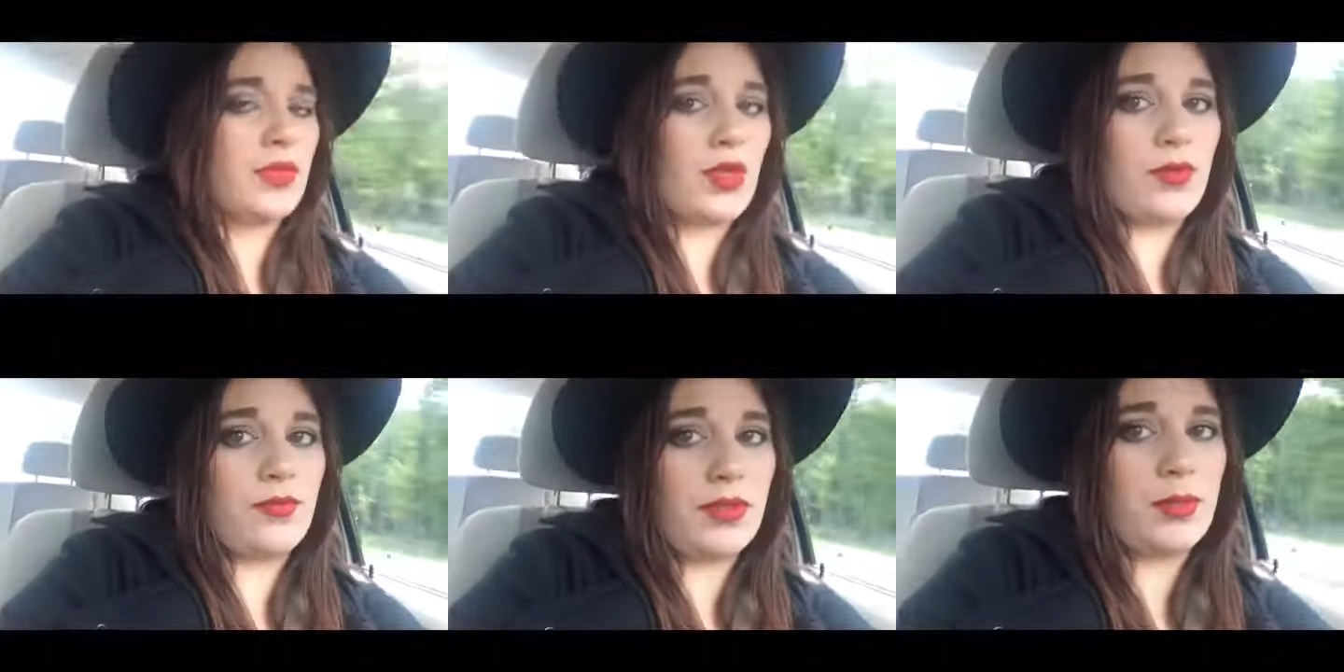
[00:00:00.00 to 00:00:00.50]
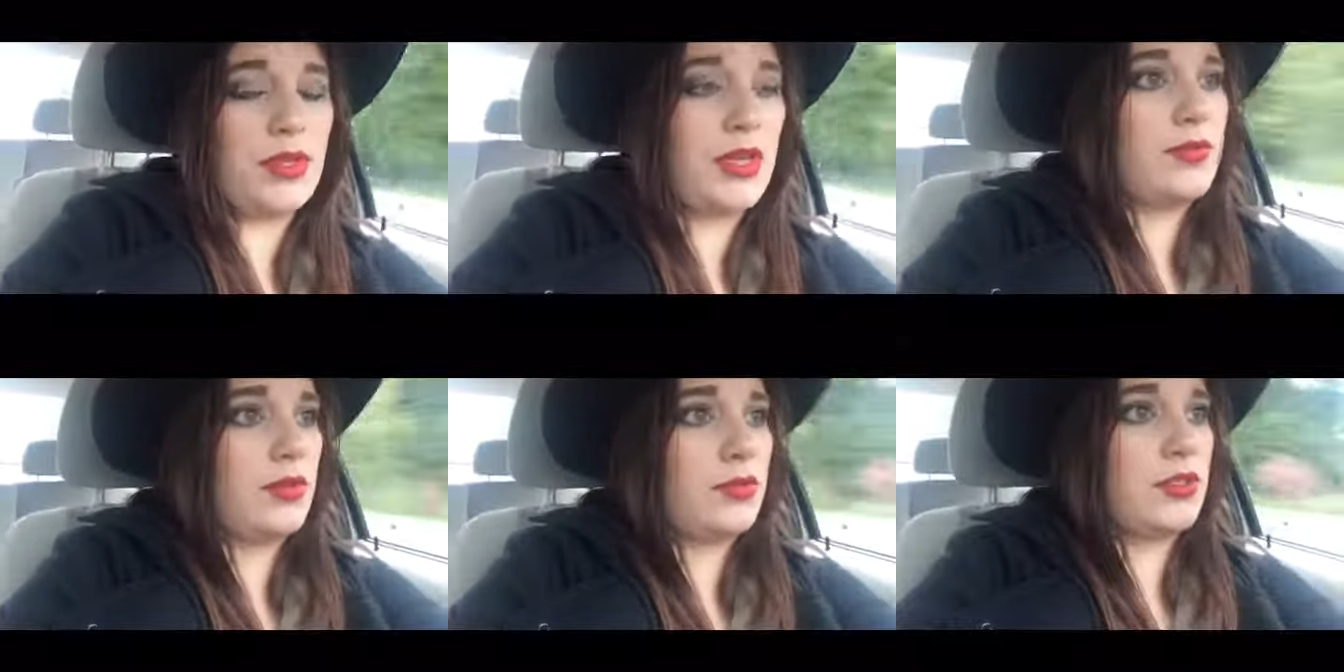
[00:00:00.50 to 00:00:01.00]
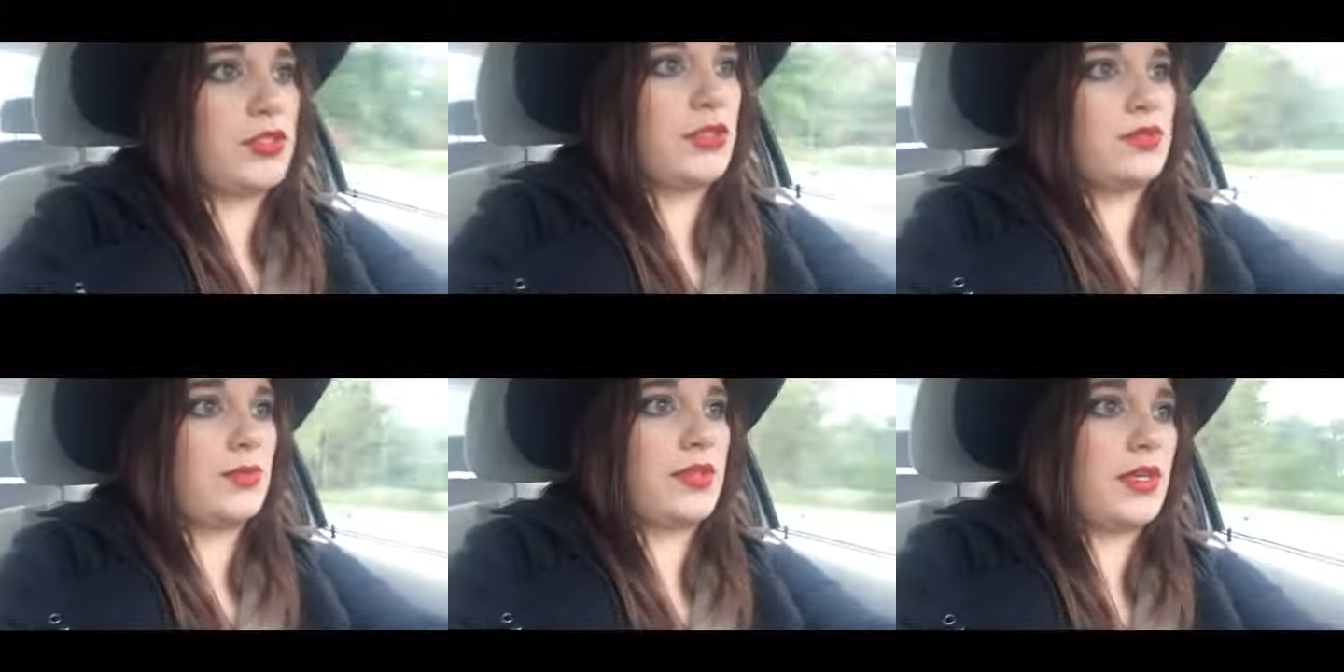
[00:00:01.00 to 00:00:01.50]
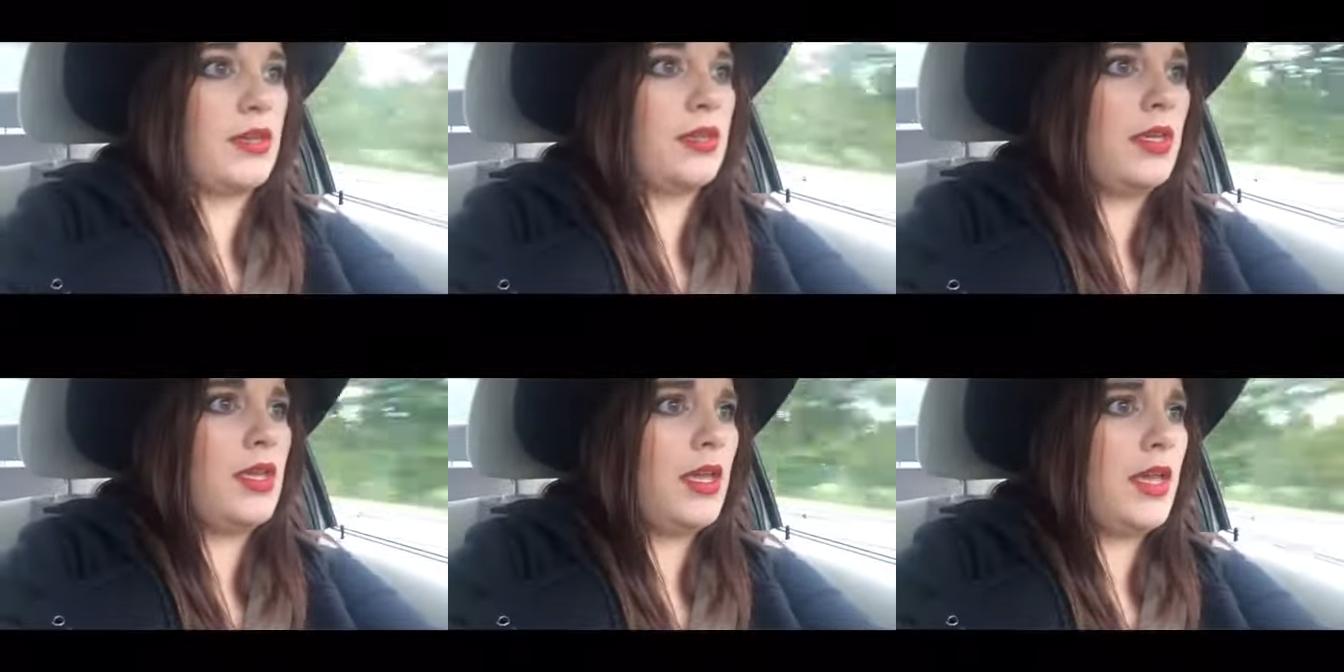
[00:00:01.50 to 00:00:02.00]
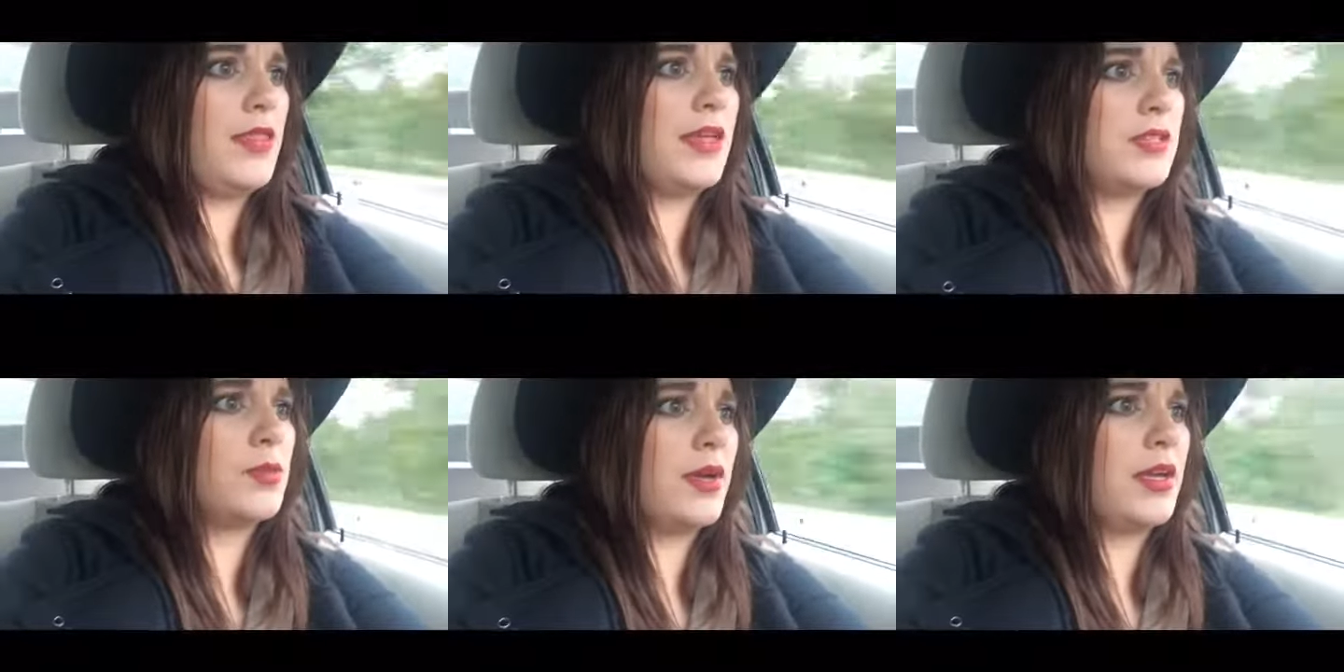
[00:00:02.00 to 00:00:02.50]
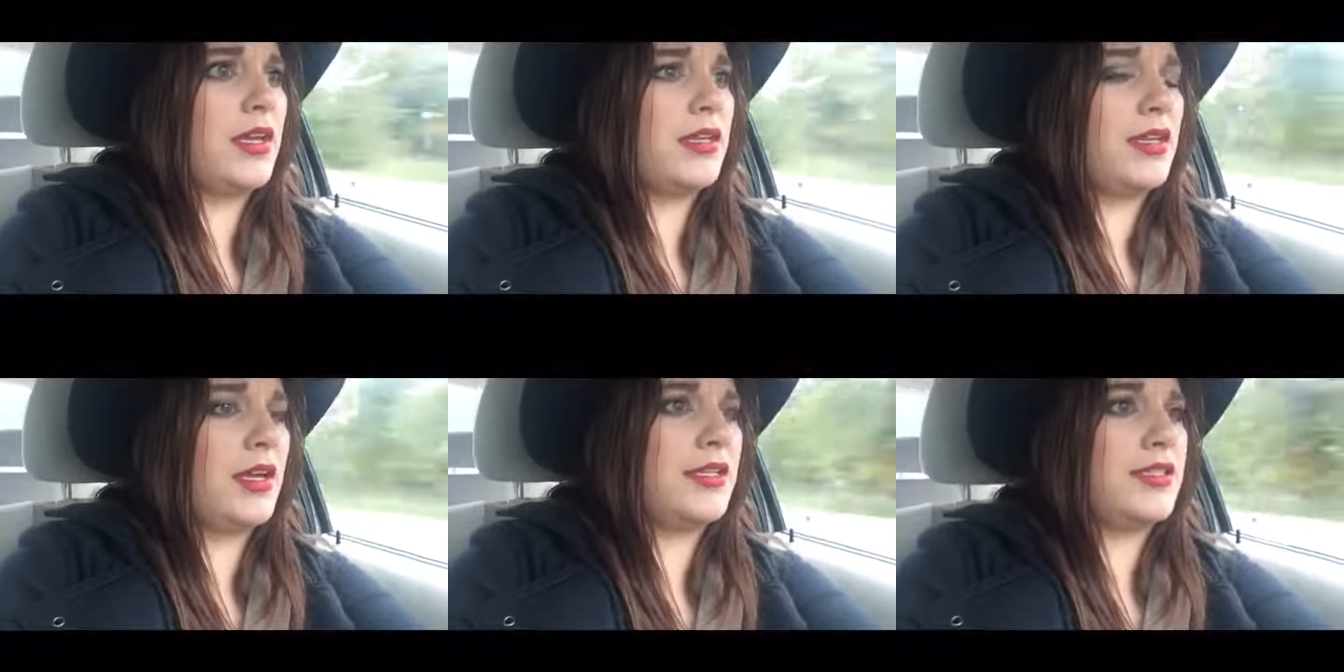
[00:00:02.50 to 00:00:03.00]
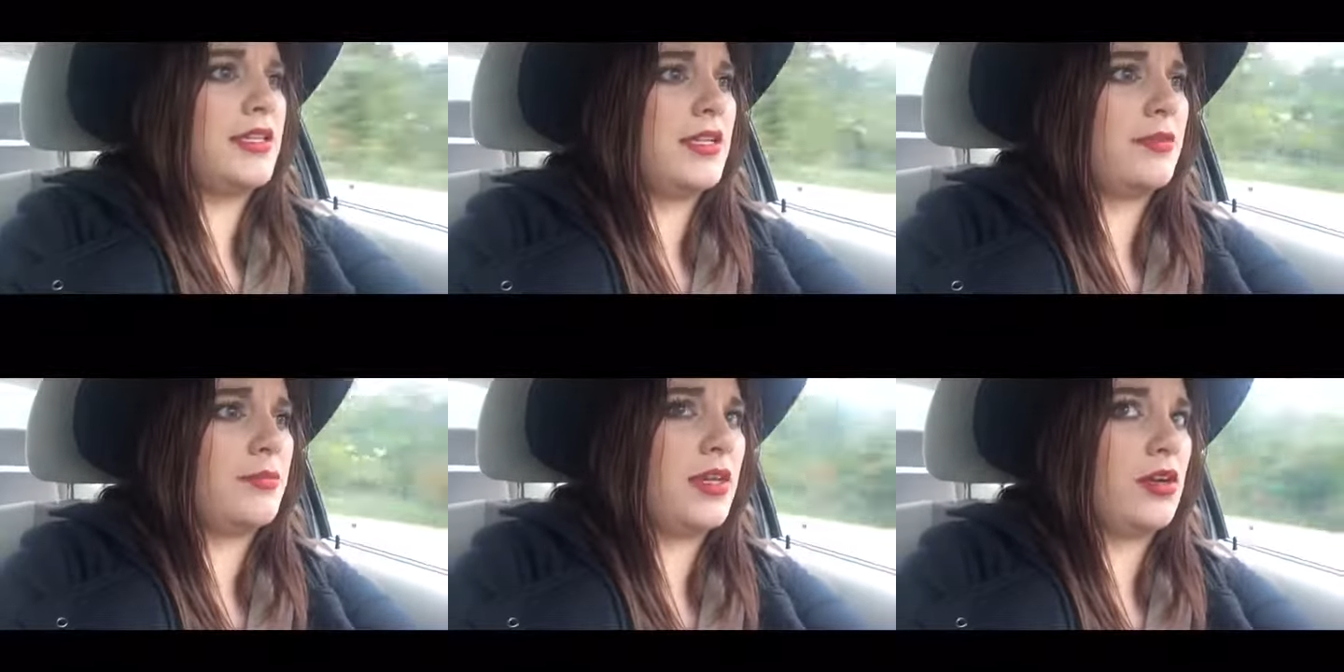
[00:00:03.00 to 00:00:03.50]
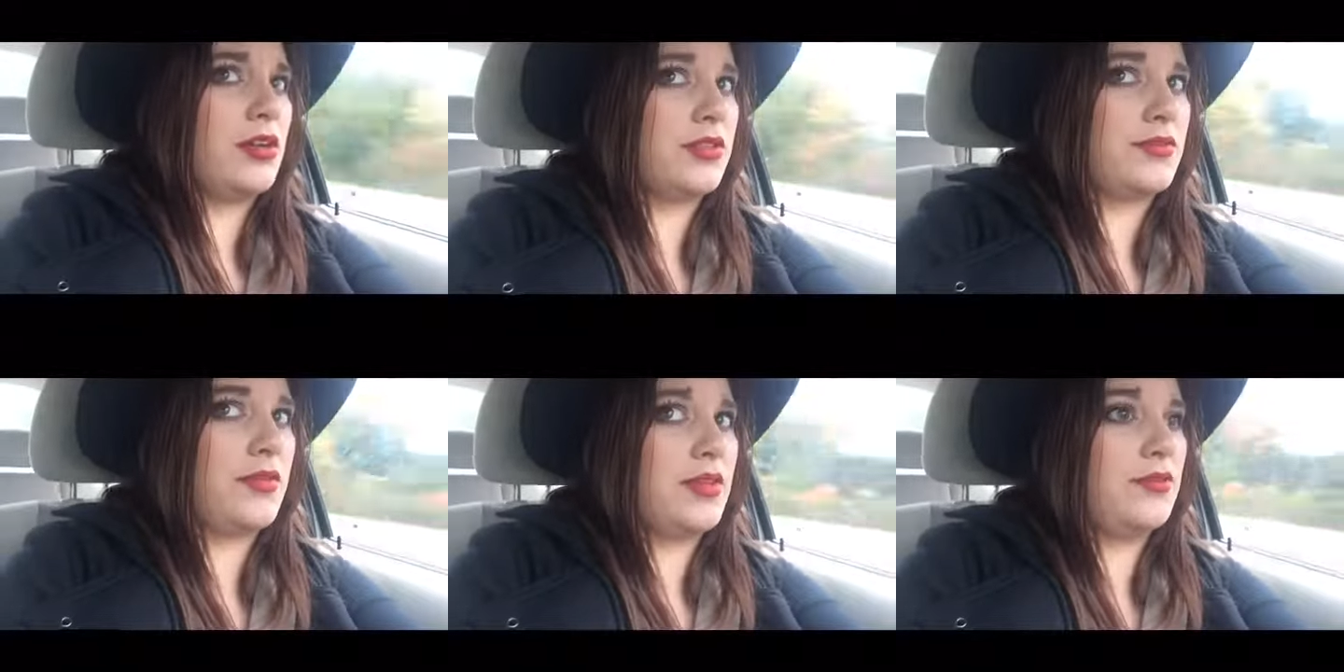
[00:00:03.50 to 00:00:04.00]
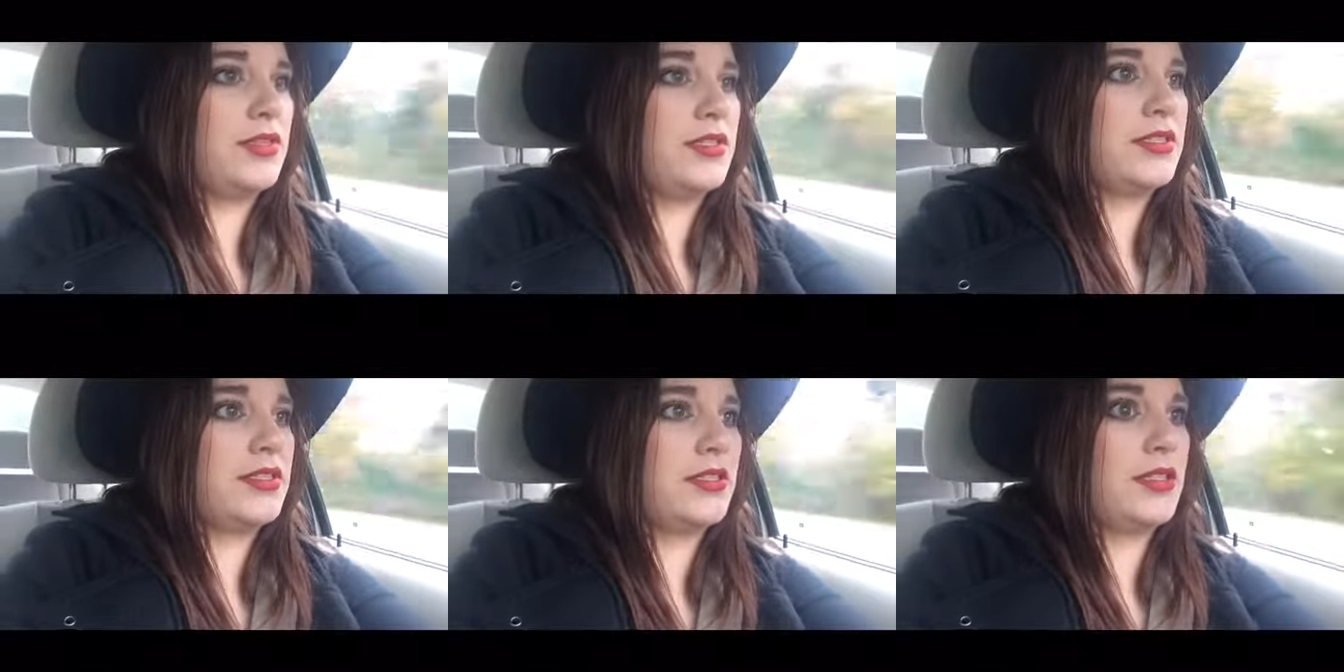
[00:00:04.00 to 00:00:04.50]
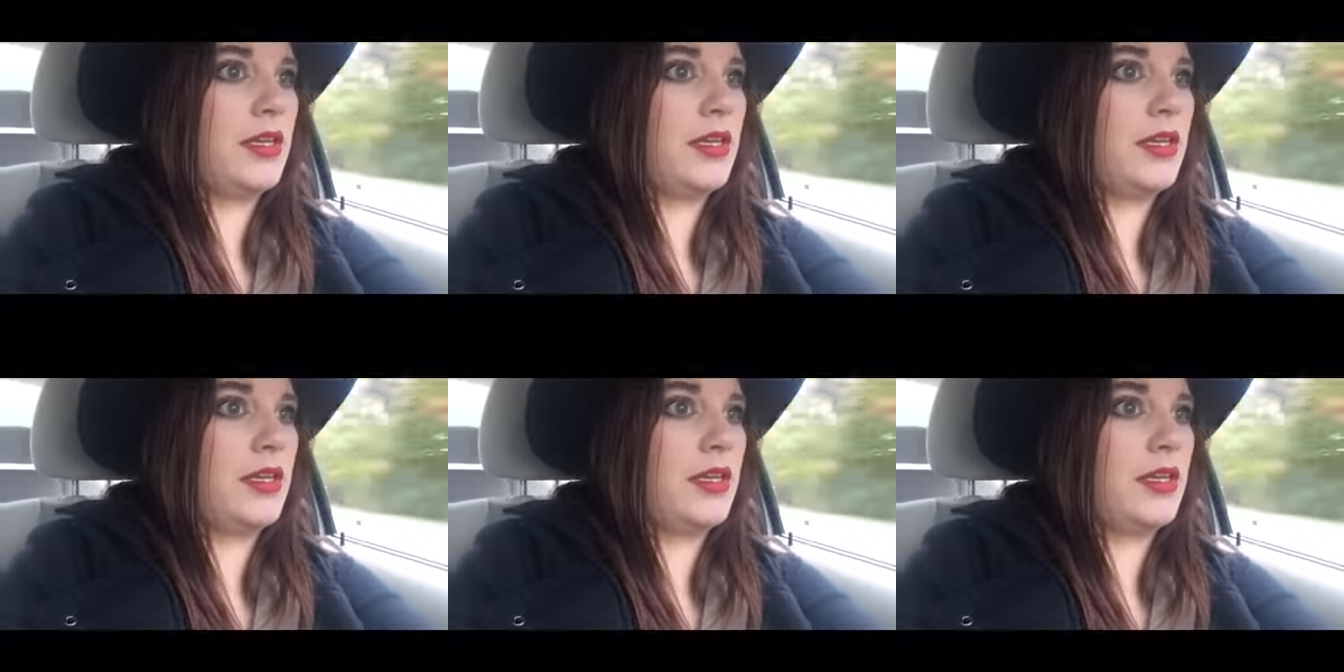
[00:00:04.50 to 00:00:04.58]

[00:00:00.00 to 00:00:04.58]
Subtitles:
hopefully we have no issues with that. And that's why I said in my August favorites